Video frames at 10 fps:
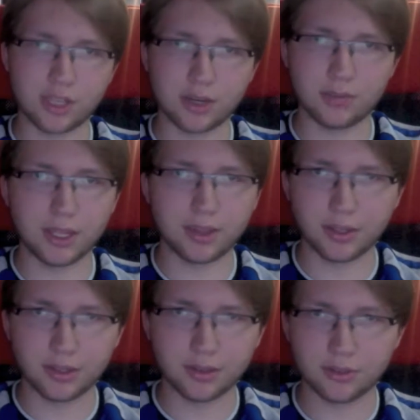had to make
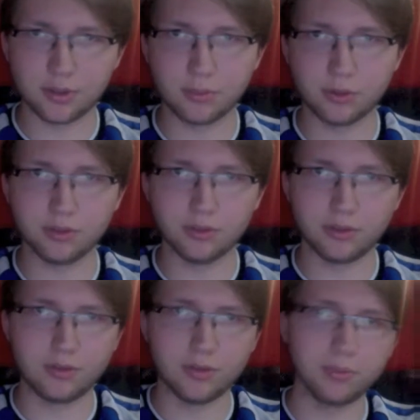like a simple
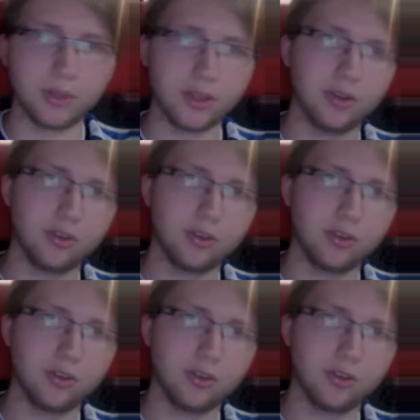event planner.